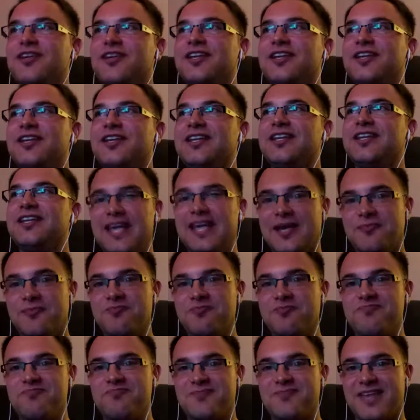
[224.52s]
definitely
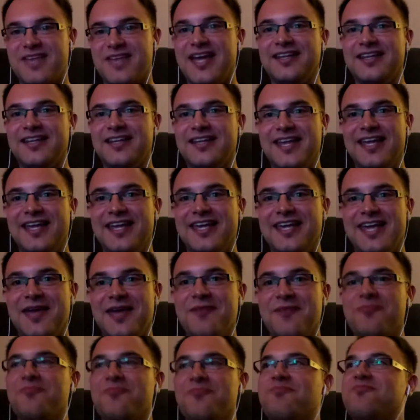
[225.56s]
came, and they
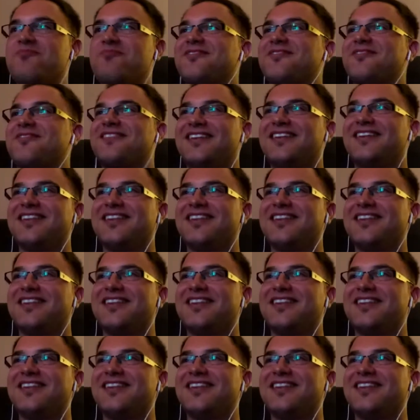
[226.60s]
came.